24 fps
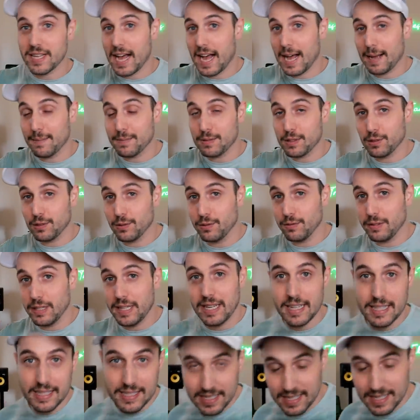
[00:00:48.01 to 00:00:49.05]
absolutely
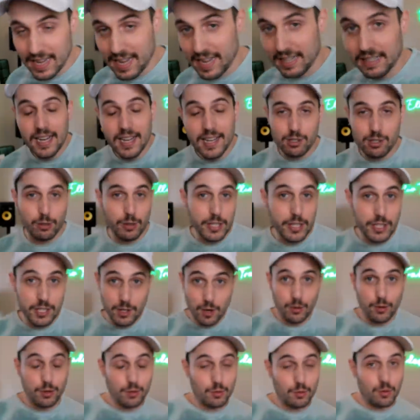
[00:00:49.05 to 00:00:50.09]
insane. So let's
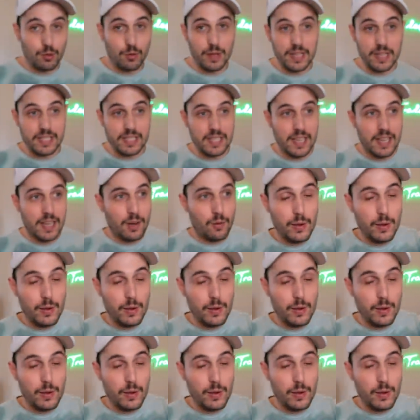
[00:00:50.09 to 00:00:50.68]
go through this.